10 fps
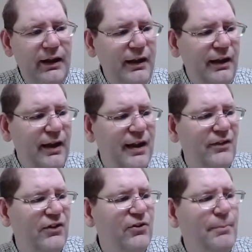and it has
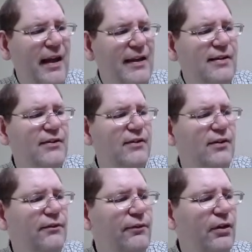a space
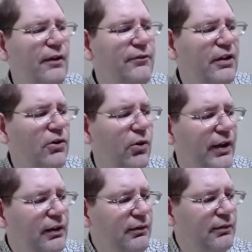for every
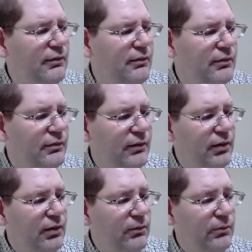coin
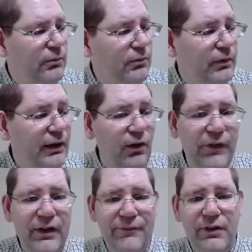and all
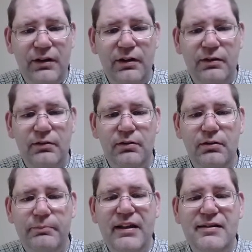the different
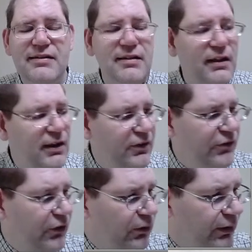mints.
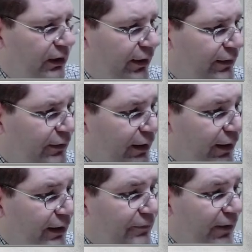So in, like I say,
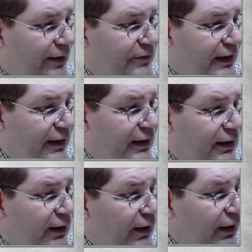
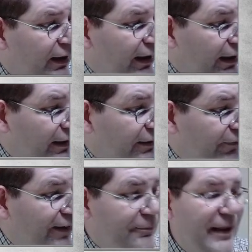85D,
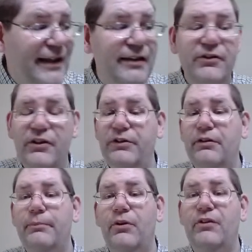85P. So you
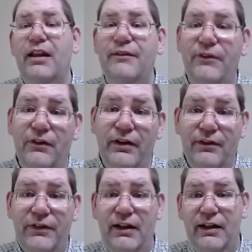can both get the
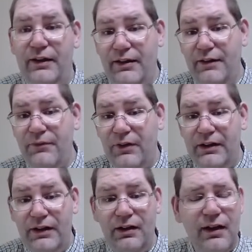Philadelphia and the Denver
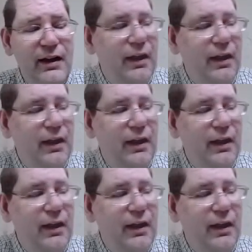in there.